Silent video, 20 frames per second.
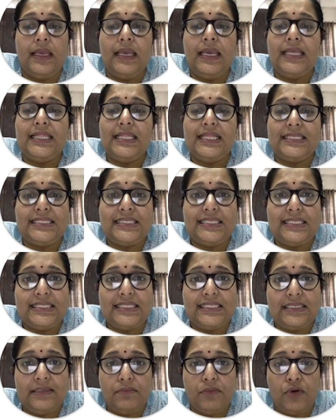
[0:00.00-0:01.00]
The
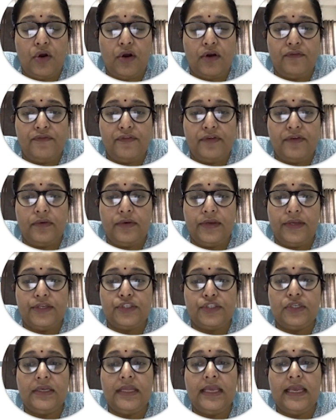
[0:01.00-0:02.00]
system
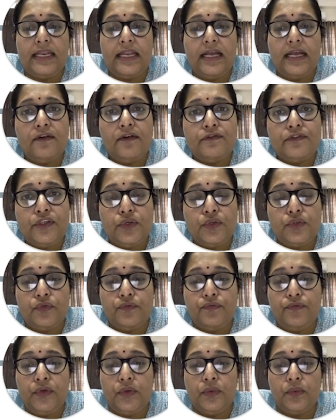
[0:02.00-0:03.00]
configuration allows you to
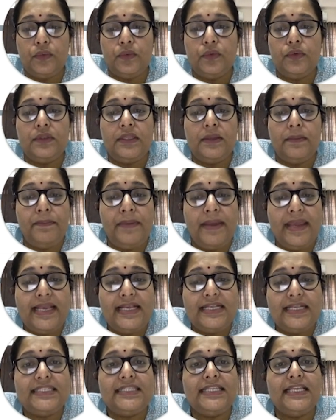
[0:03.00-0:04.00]
view the
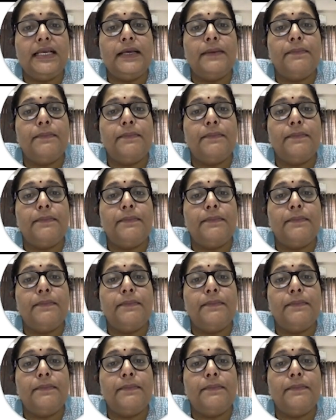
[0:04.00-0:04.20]
basic